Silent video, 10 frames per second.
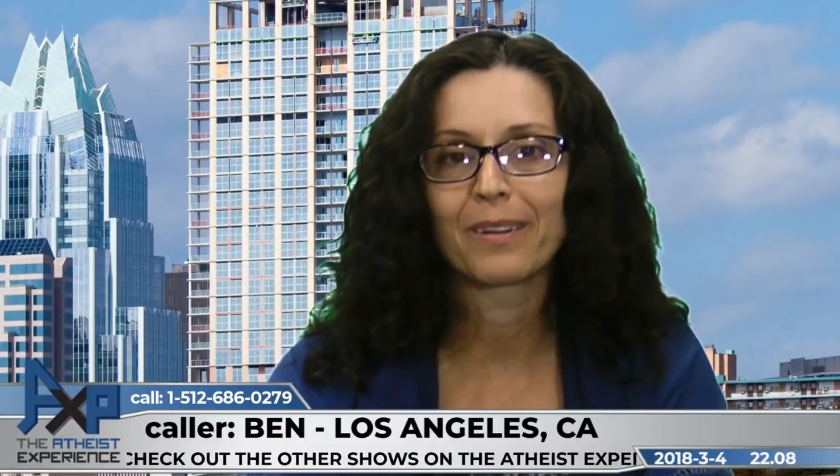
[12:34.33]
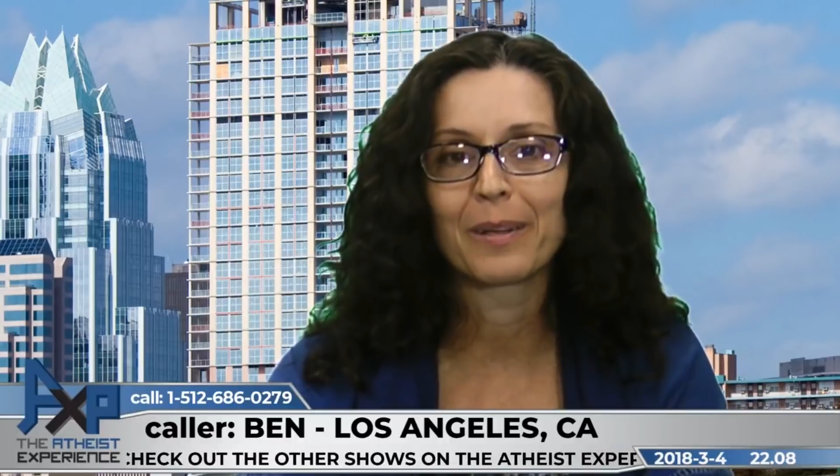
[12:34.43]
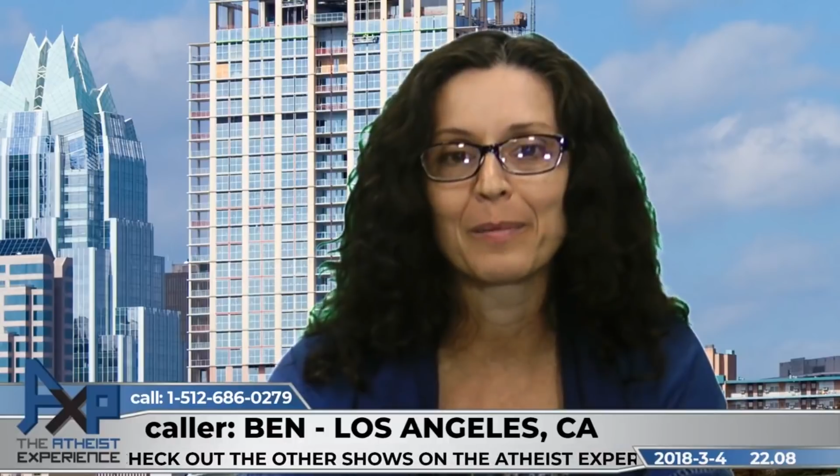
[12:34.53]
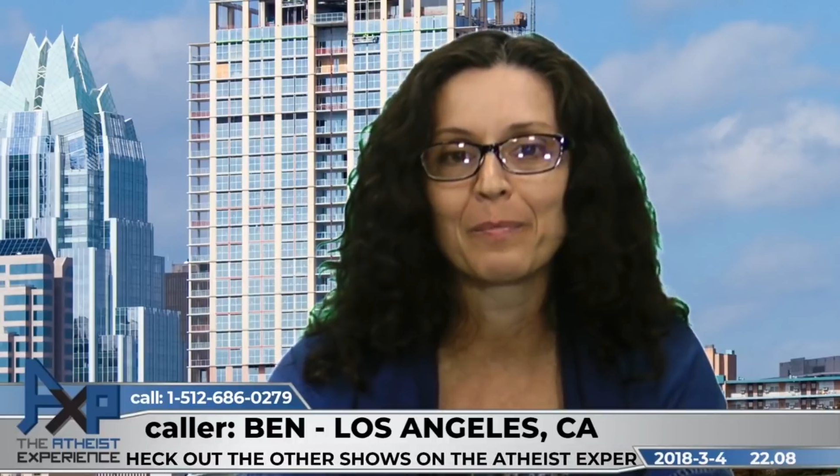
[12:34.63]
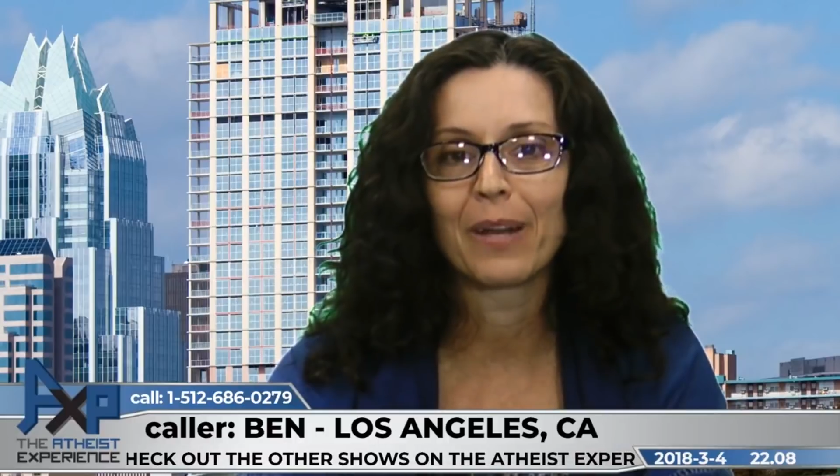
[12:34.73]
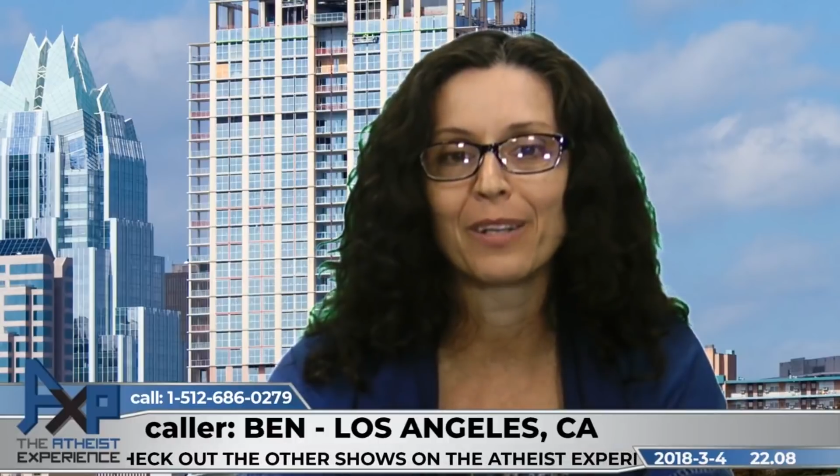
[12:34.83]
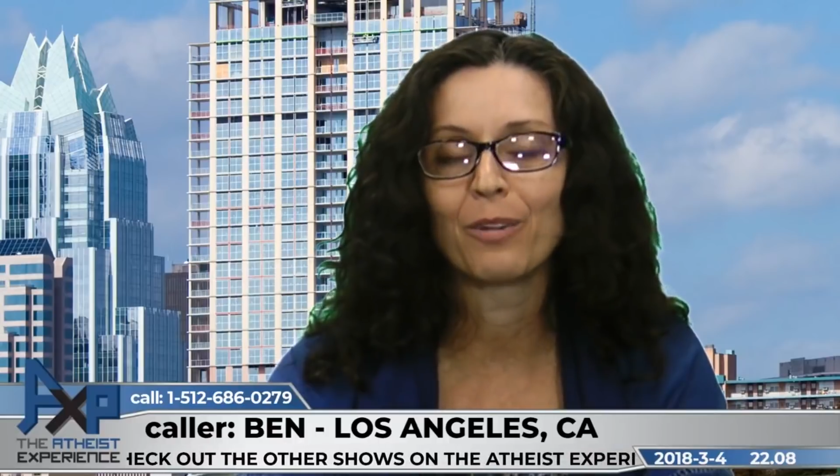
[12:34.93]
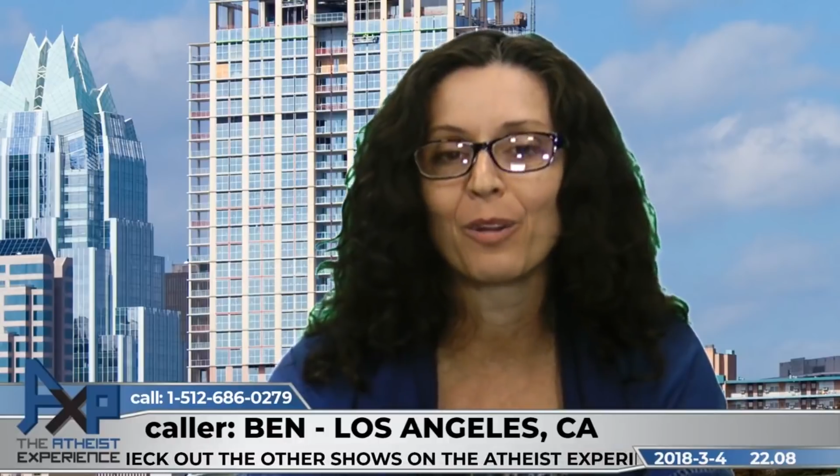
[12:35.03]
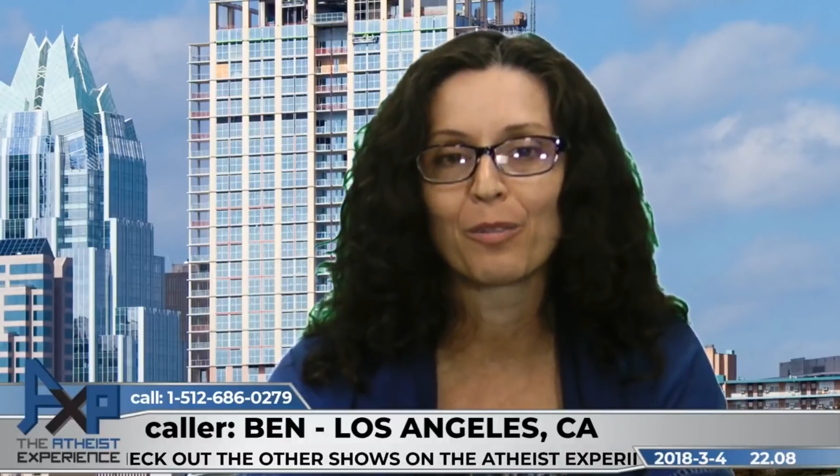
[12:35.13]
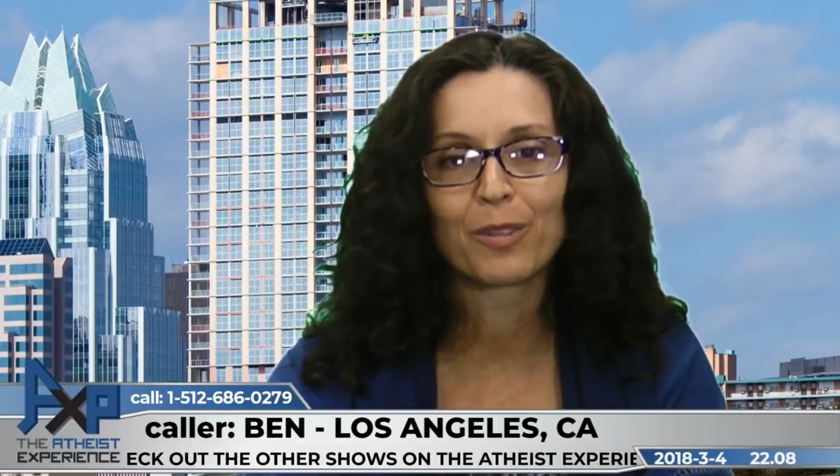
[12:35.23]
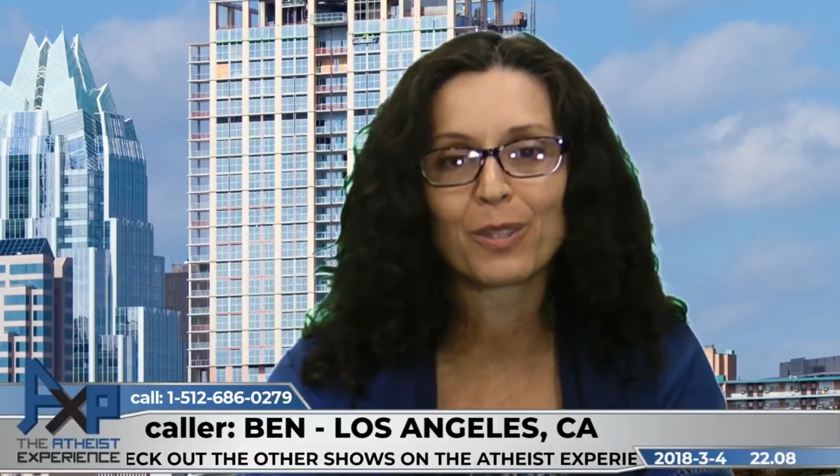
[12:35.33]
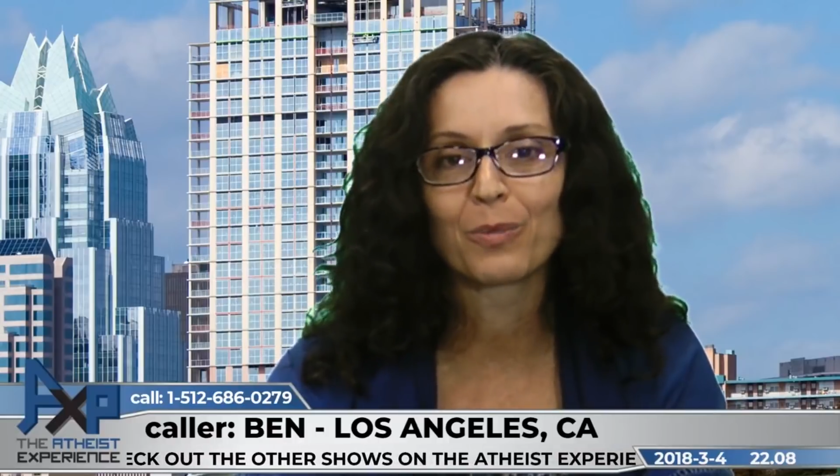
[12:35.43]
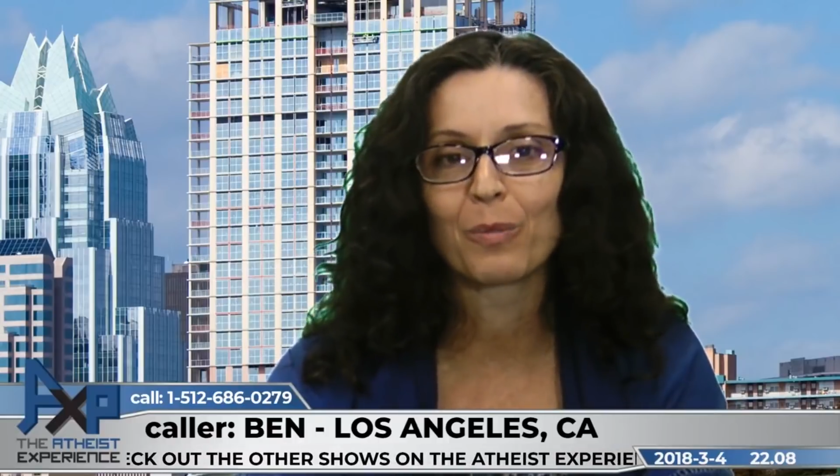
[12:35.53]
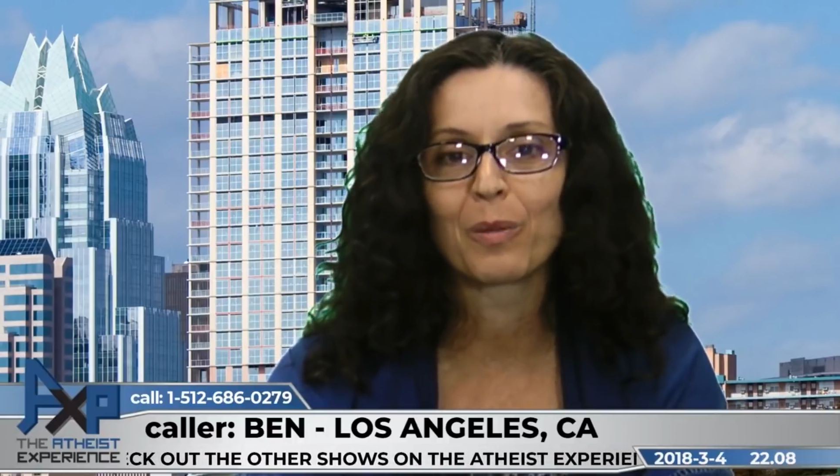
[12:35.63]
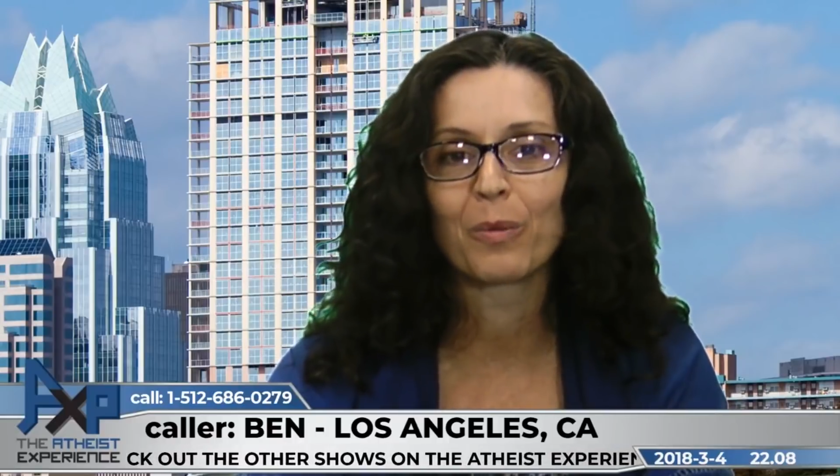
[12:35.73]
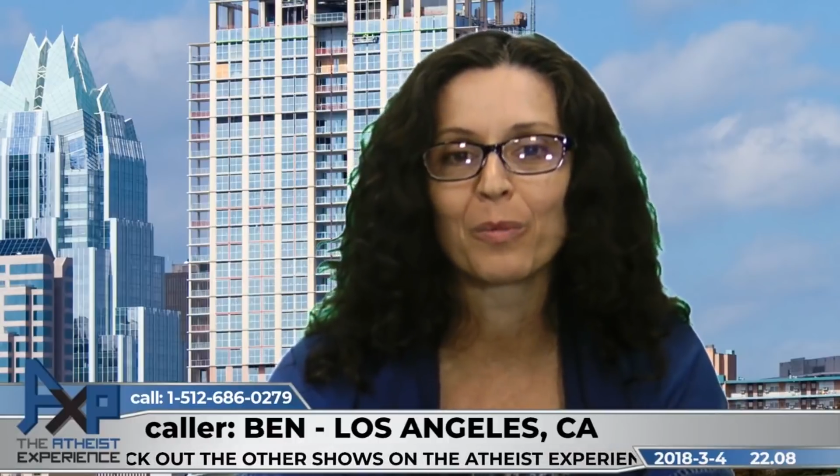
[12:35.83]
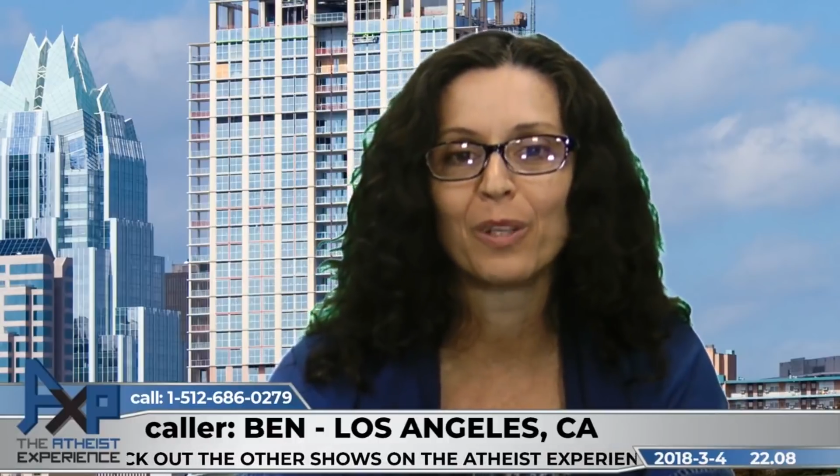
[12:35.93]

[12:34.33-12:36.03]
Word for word: Um, I don't know if this is what people